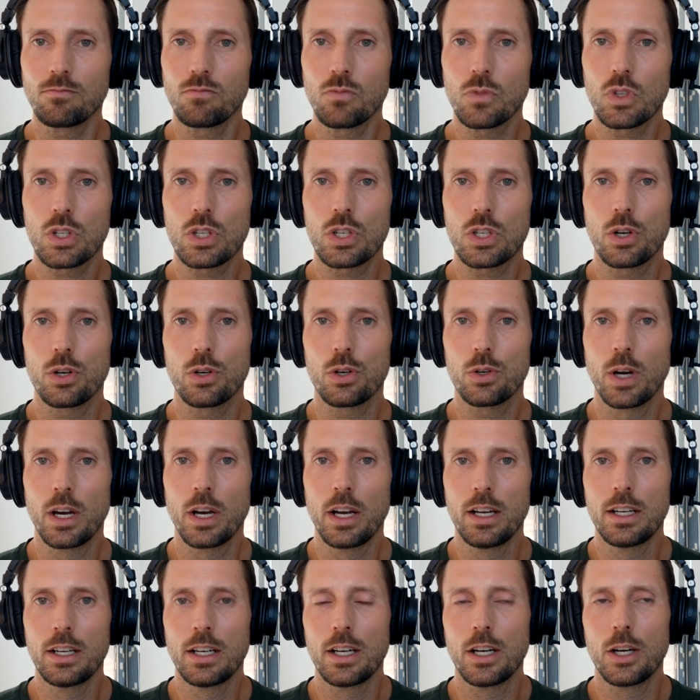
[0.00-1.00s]
So
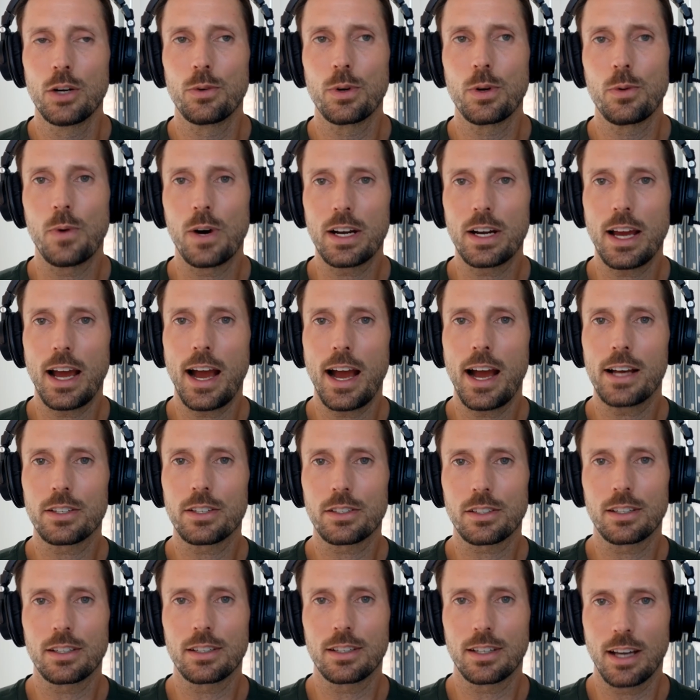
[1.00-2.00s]
we want to
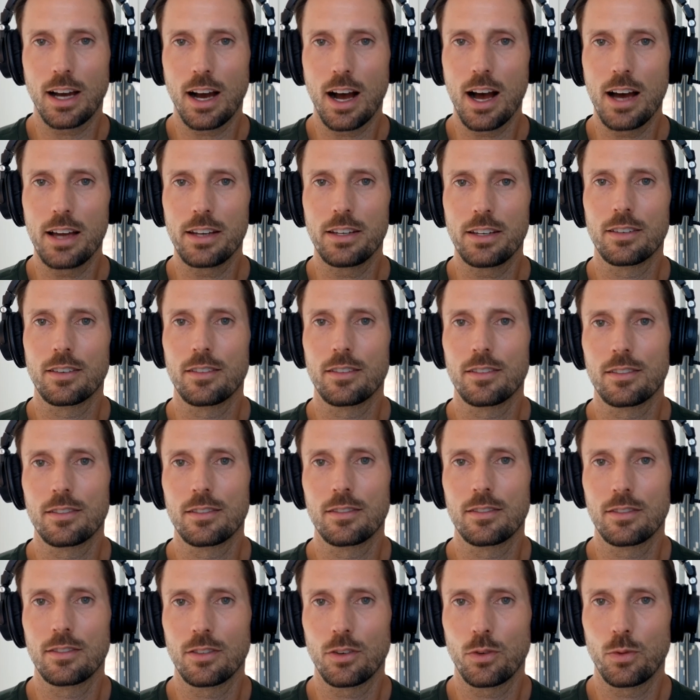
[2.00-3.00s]
ask God
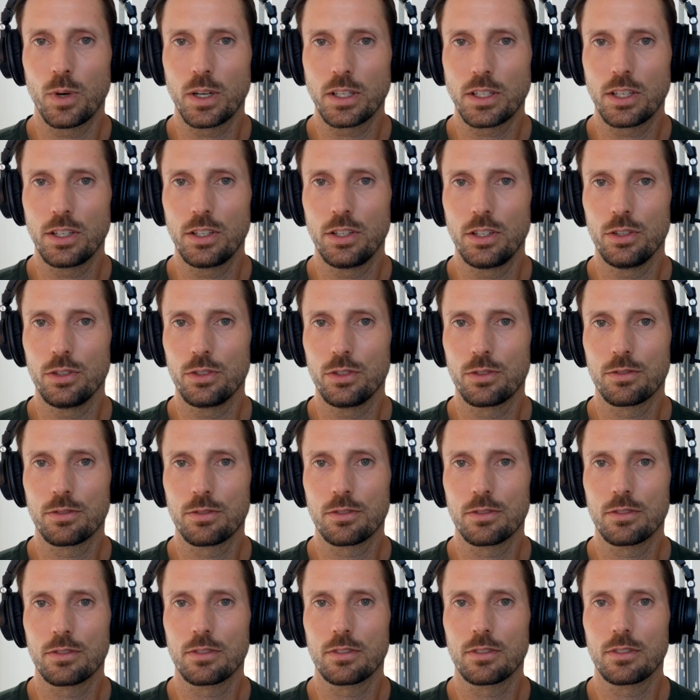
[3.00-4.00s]
what to do.
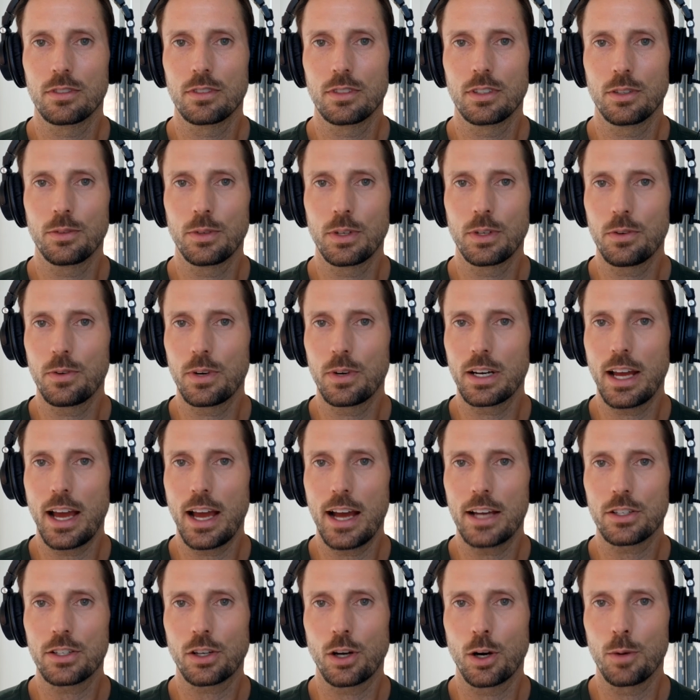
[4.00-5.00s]
We don't want to
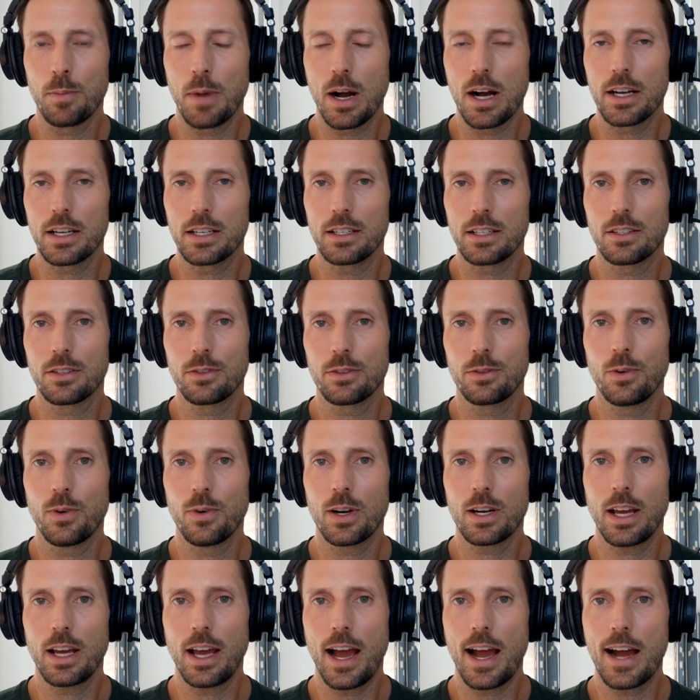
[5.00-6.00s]
ask our mind. We
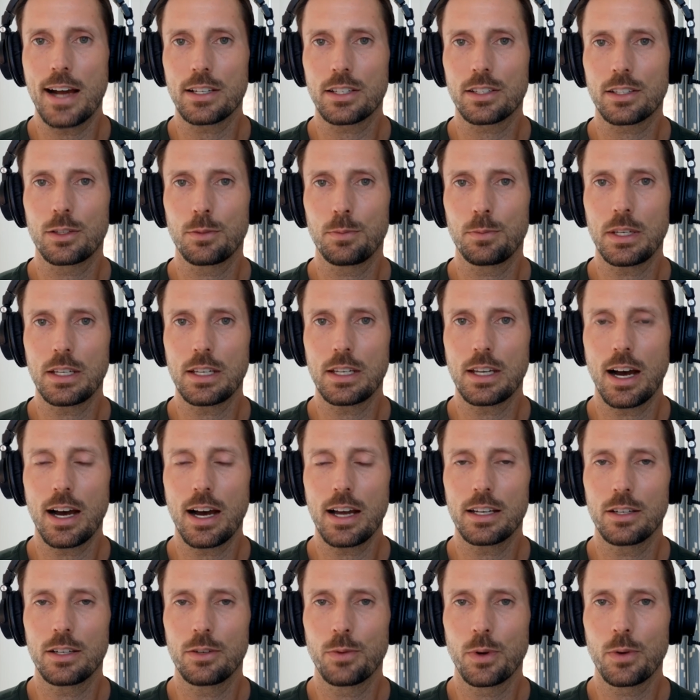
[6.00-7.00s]
want to ask to be
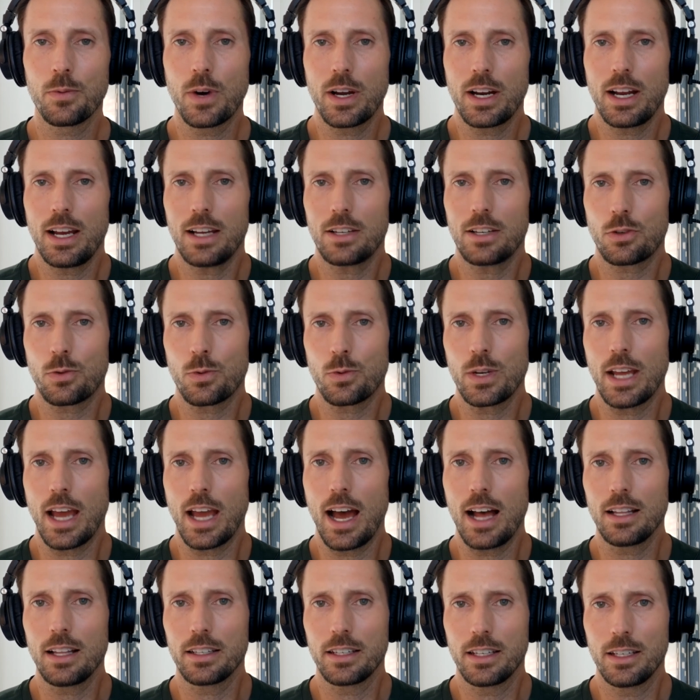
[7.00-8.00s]
guided. We want to ask
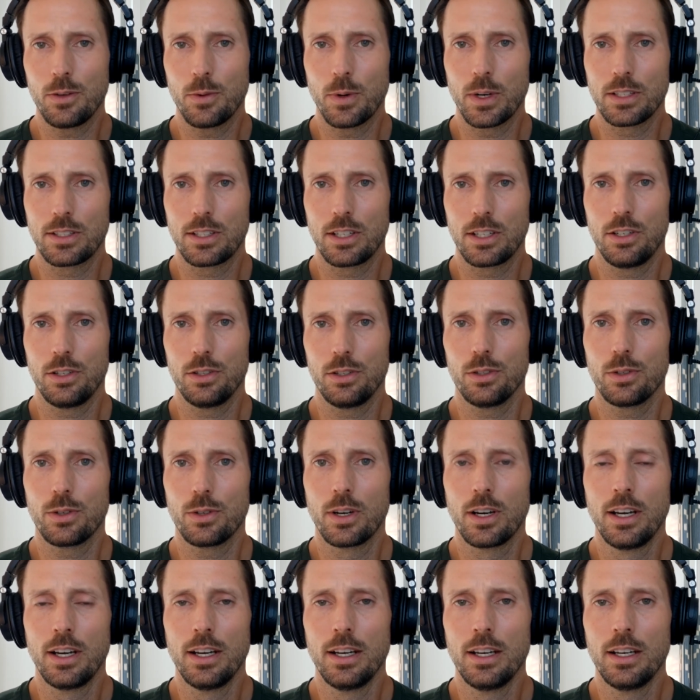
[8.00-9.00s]
reality what to do.
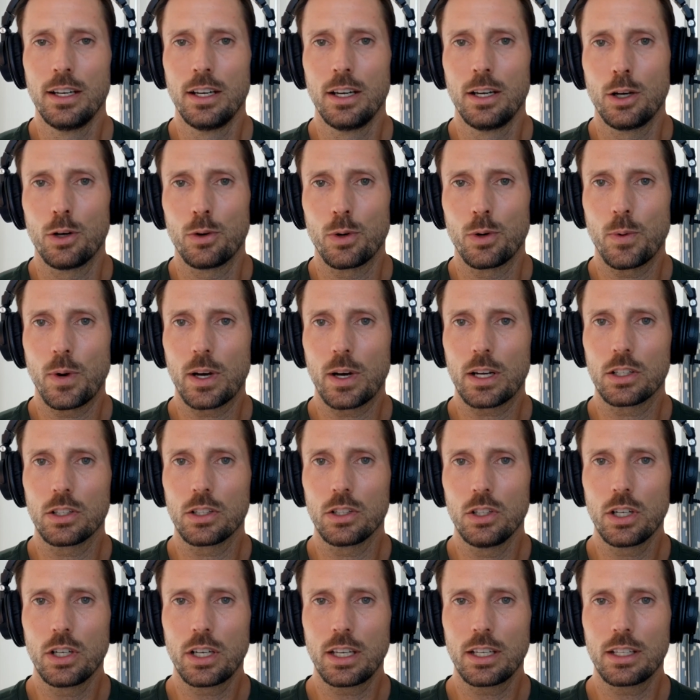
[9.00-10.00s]
We want to
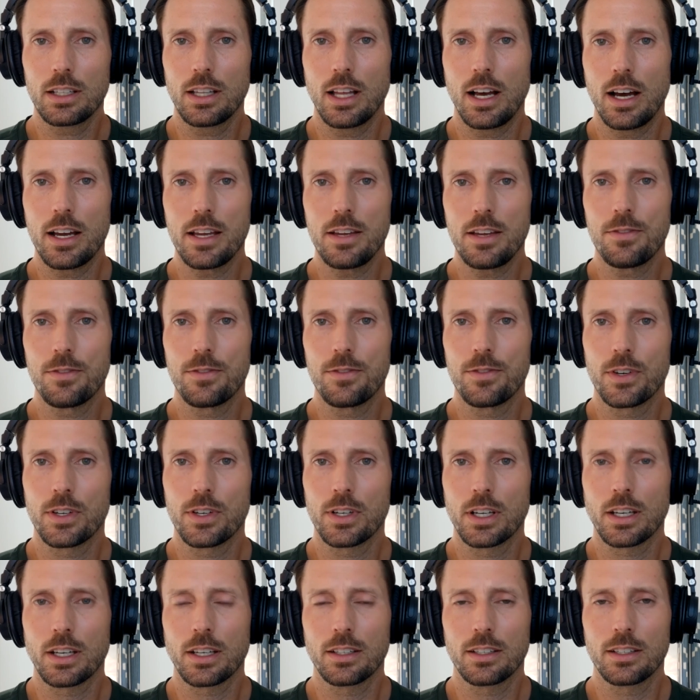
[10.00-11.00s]
look at life,
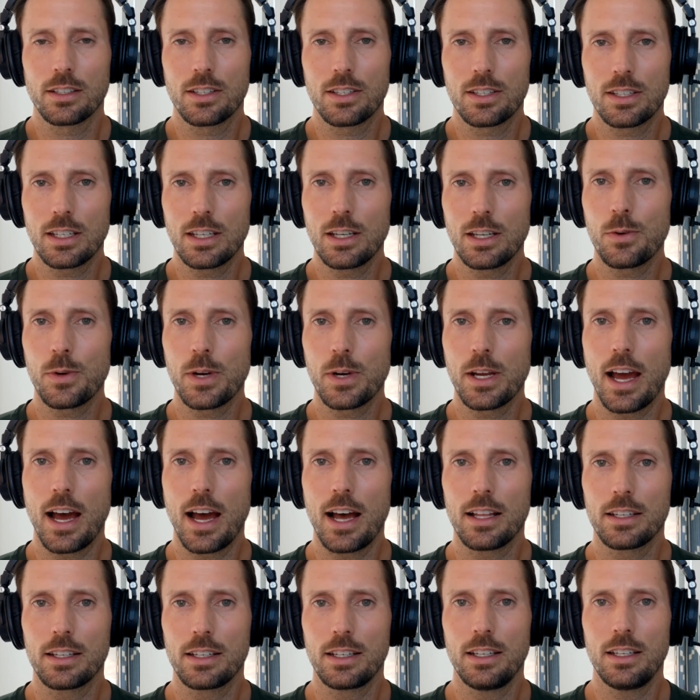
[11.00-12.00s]
see
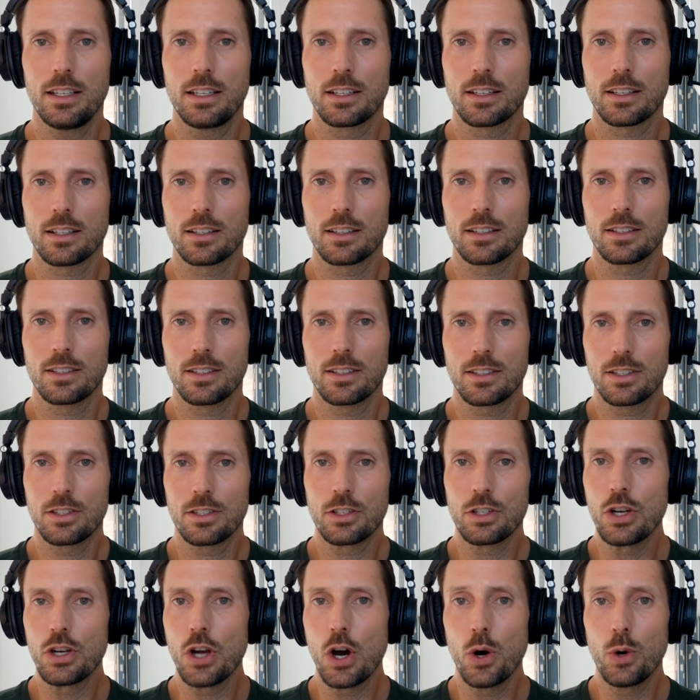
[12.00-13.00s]
reality,
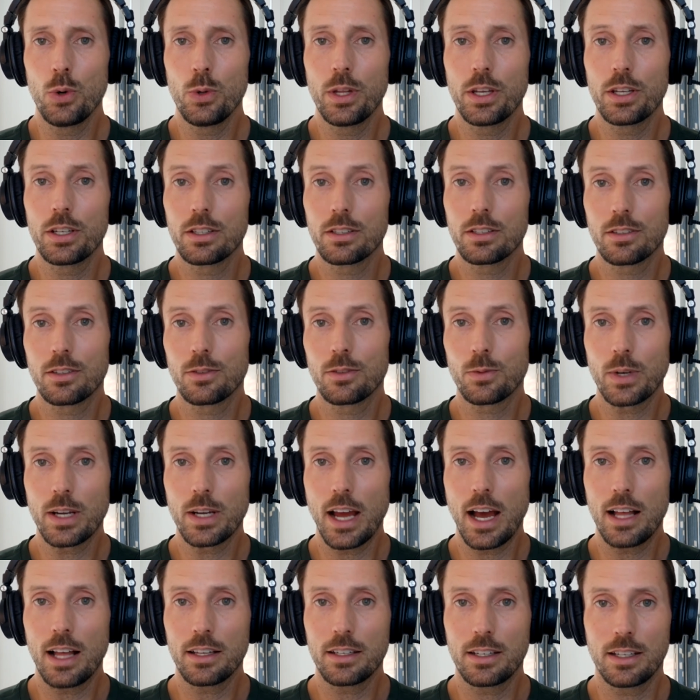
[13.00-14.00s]
know that
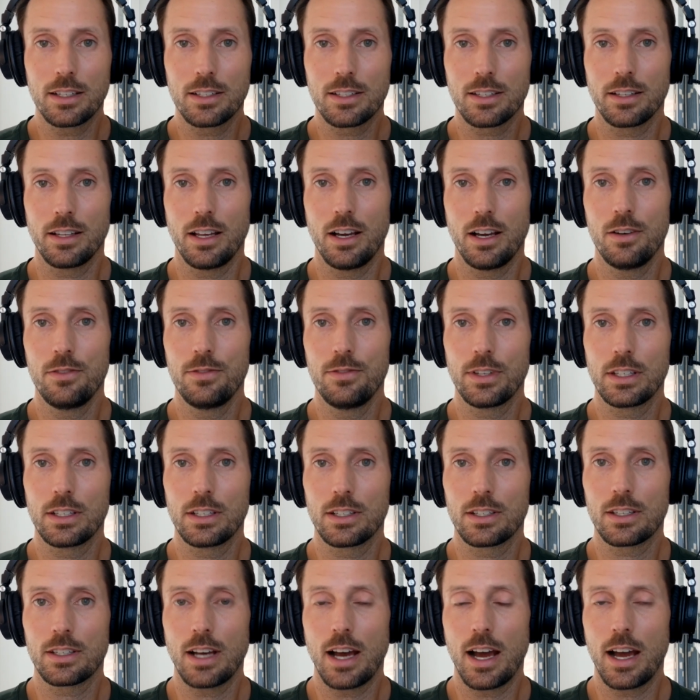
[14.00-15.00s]
reality is love and that
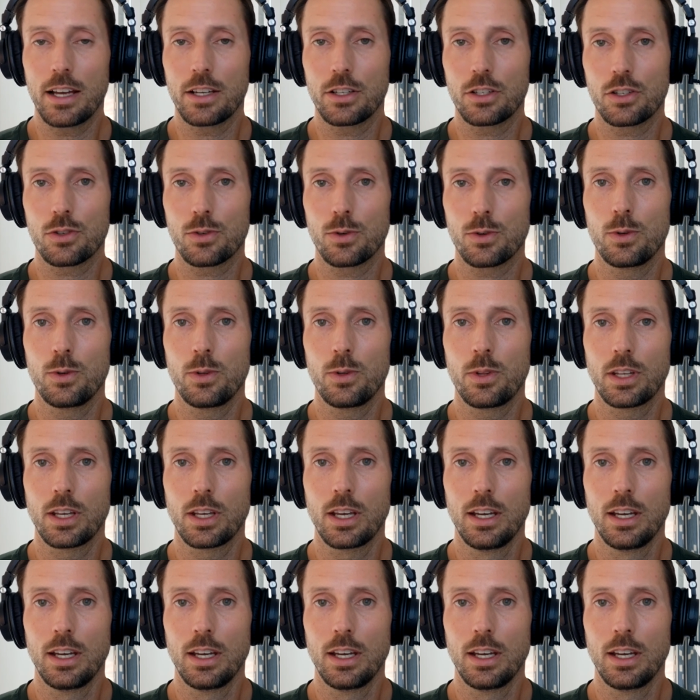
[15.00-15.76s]
it's the highest truth,